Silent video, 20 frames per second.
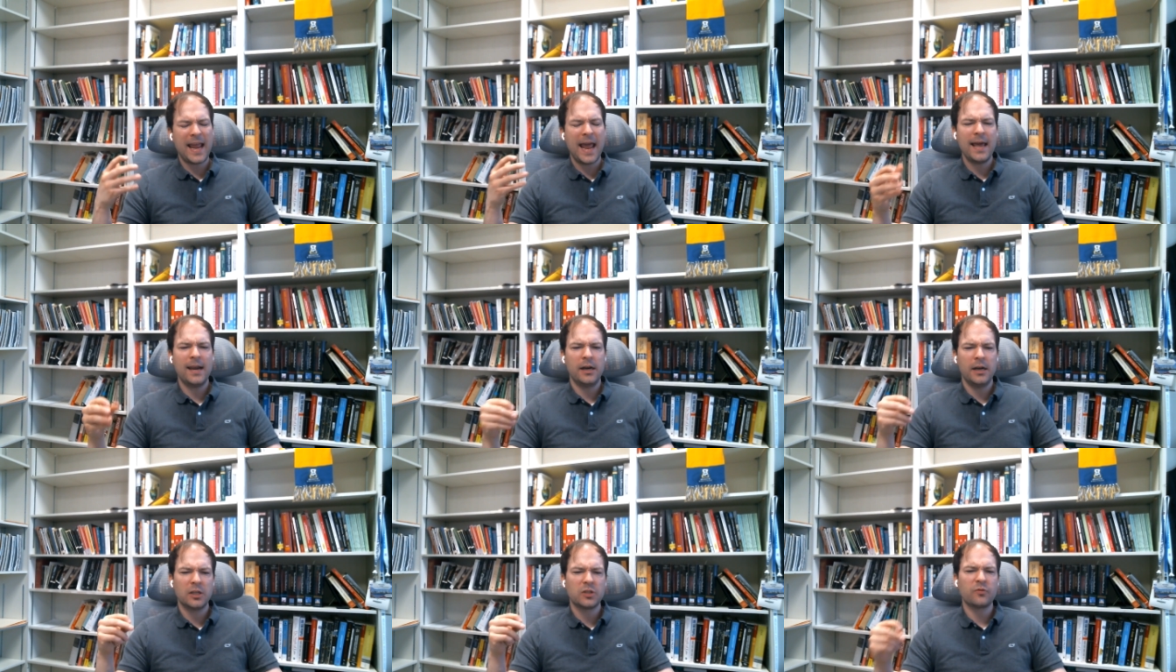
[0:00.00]

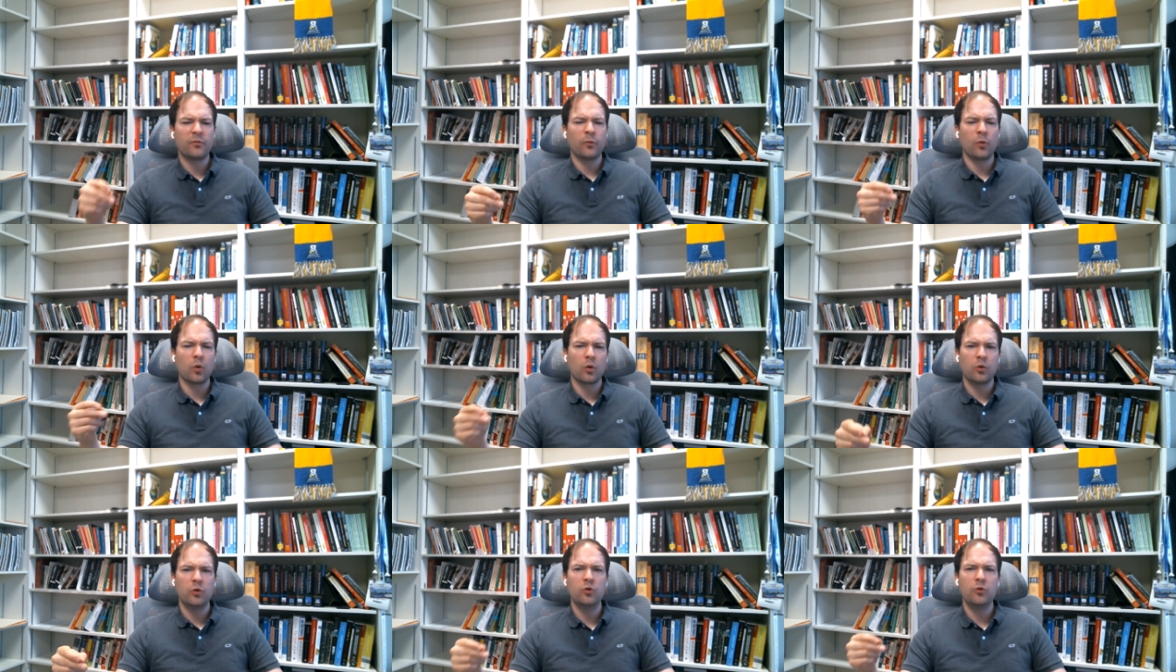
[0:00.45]
candidates
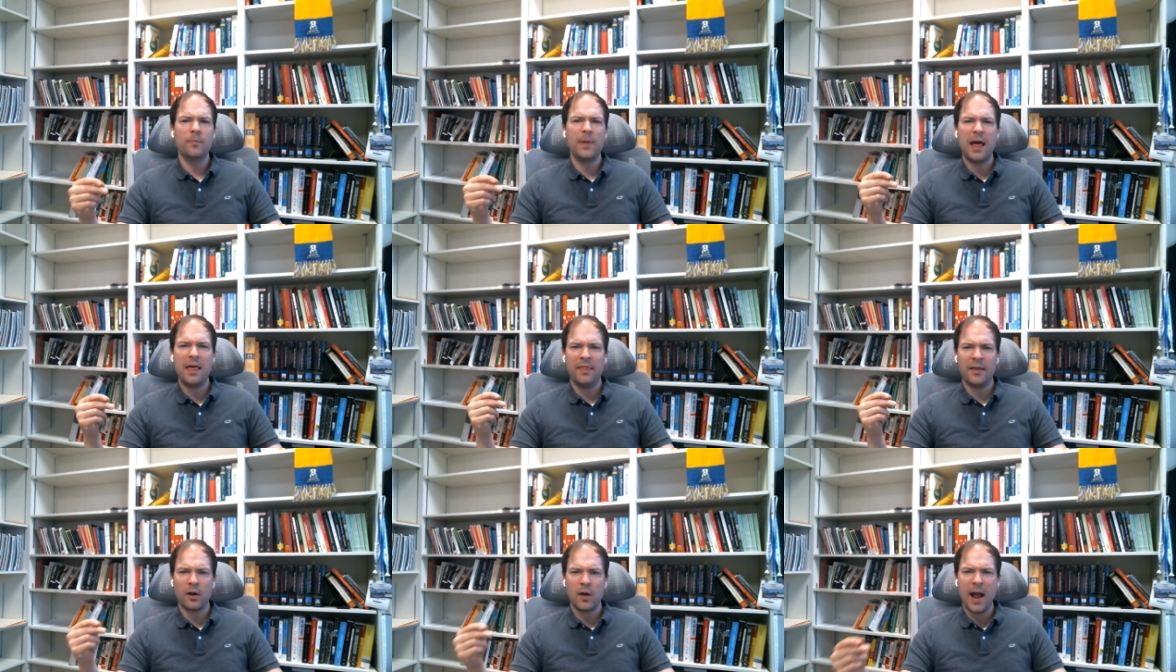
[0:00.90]
for whom
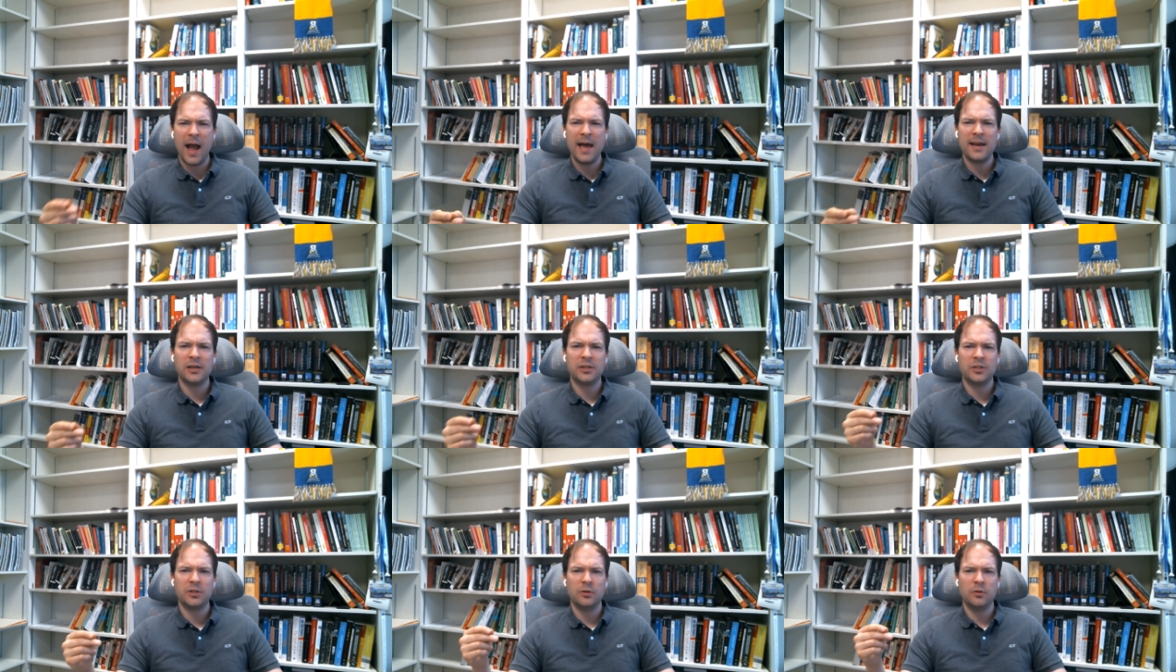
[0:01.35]
their
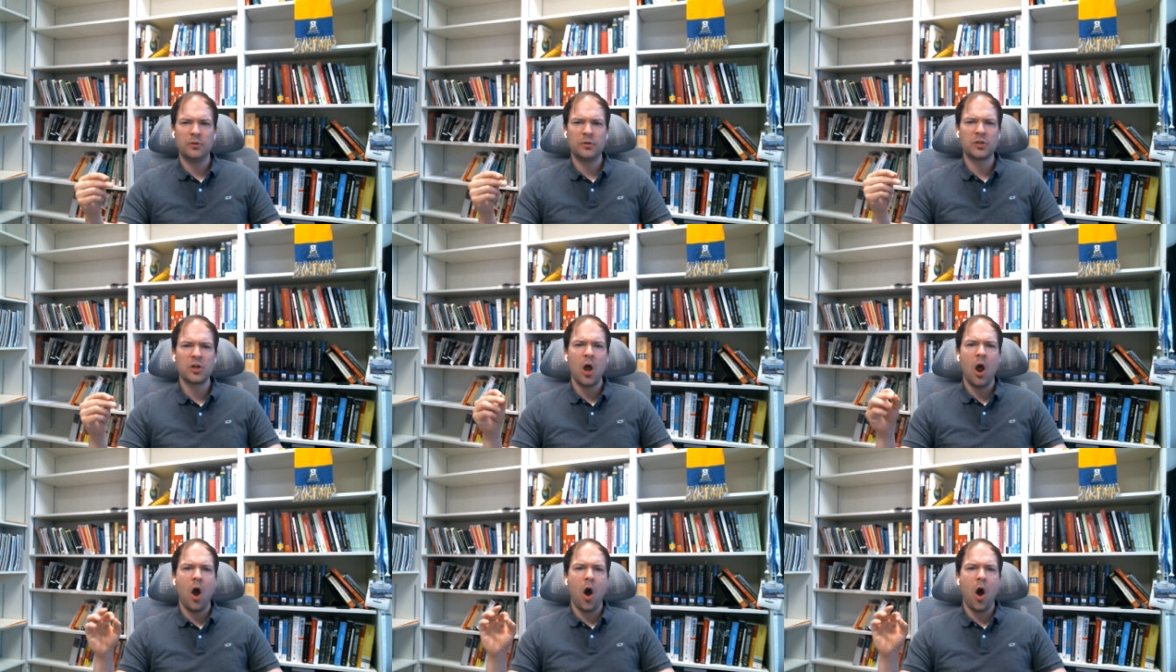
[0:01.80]
attitudes